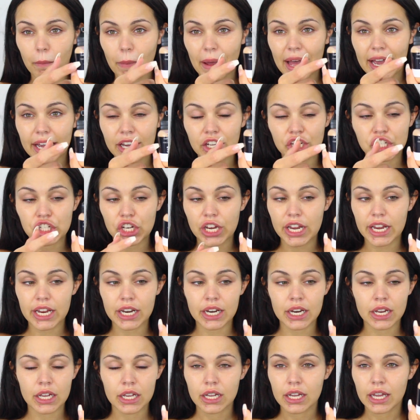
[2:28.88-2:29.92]

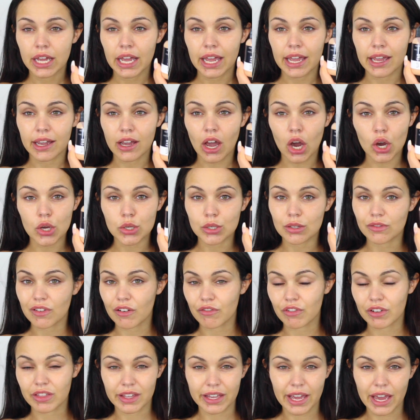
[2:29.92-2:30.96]
packaging. It goes with
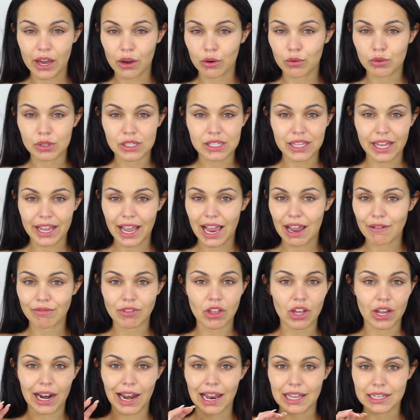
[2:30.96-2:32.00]
everything else. They have
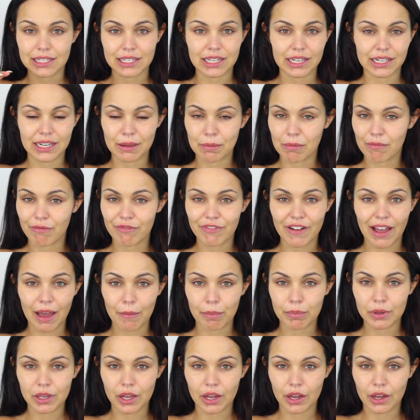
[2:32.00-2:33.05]
their classic Nip
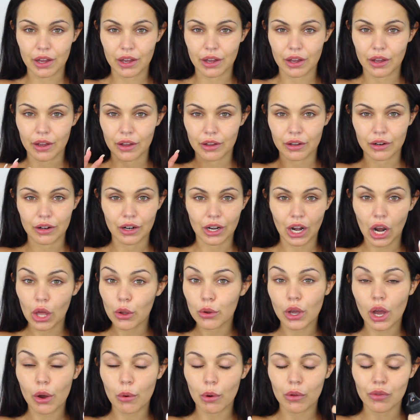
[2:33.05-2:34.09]
Fab
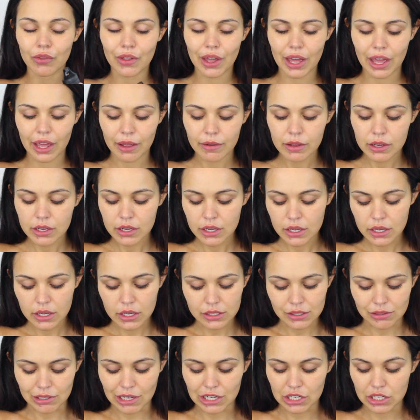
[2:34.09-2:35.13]
logo on there.
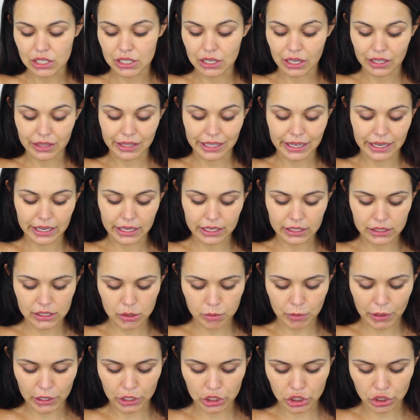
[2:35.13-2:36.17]
So that's nothing
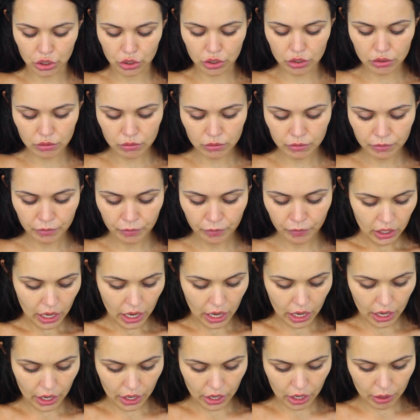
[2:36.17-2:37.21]
special.
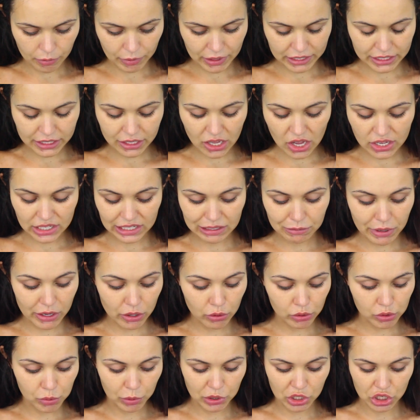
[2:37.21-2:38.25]
There's 30
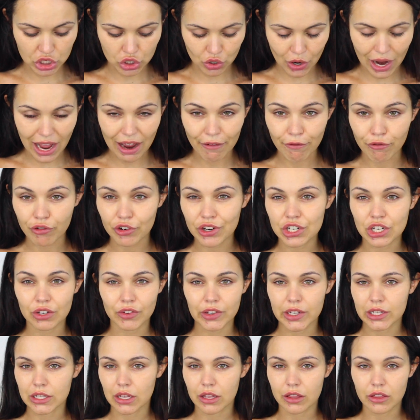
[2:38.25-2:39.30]
mils, which is your average. I
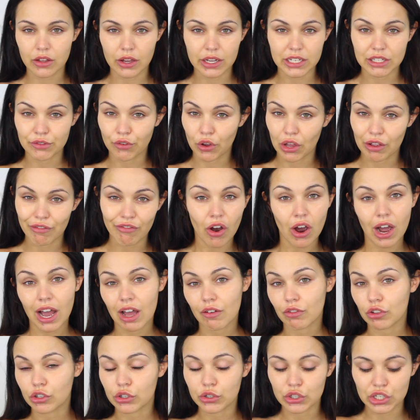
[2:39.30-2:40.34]
think it's like 30 to
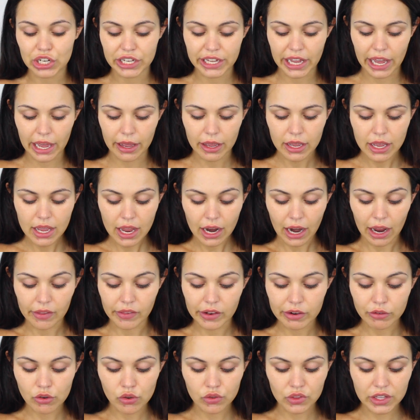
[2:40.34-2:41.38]
35 you usually get.
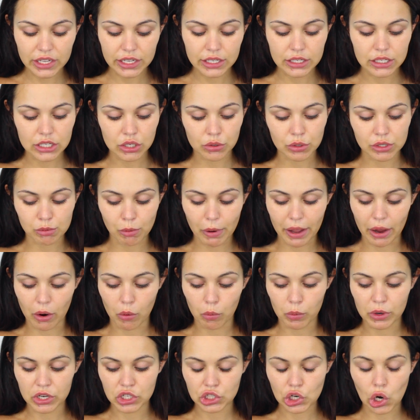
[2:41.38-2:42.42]
And then I've got these two as
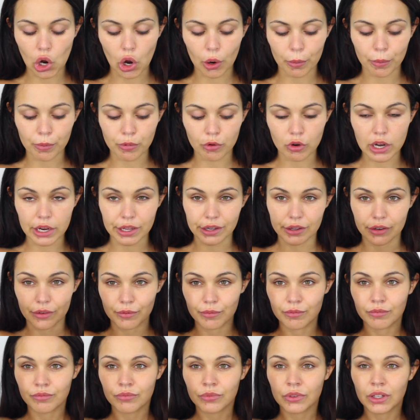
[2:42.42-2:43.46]
well, which are
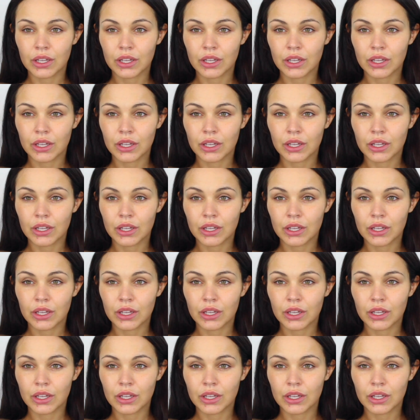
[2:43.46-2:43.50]
brilliant.